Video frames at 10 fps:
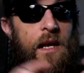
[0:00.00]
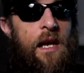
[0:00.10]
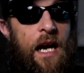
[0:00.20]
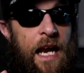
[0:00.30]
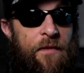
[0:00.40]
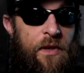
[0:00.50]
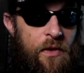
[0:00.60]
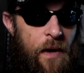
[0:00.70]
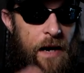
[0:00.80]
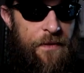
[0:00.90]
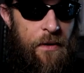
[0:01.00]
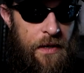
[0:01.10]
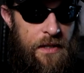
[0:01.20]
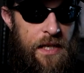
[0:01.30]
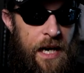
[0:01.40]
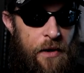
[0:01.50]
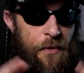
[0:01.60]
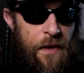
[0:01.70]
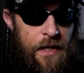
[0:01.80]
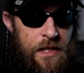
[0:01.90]
I have to craft out an entire
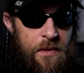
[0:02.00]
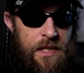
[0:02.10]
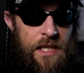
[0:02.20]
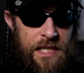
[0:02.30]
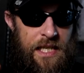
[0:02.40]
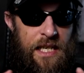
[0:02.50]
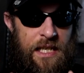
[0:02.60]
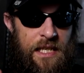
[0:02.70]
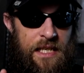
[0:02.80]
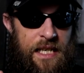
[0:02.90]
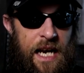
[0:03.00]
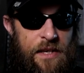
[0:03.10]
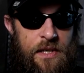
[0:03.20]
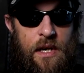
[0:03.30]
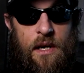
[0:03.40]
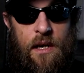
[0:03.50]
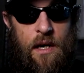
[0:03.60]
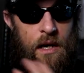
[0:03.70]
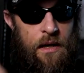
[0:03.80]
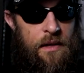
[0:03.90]
thing, so it's going to sit into the dash,
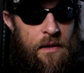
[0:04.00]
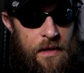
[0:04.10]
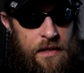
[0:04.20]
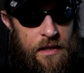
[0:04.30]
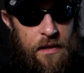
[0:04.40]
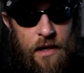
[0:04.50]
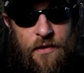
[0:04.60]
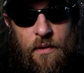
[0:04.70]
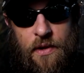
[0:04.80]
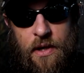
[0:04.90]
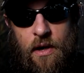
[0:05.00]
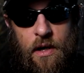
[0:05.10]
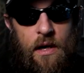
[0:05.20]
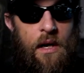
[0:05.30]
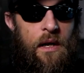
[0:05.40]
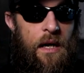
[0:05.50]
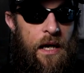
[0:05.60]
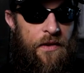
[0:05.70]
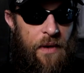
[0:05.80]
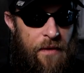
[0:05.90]
into the console of the car.
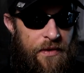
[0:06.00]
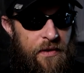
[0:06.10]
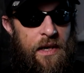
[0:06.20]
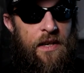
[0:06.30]
So I have a screen.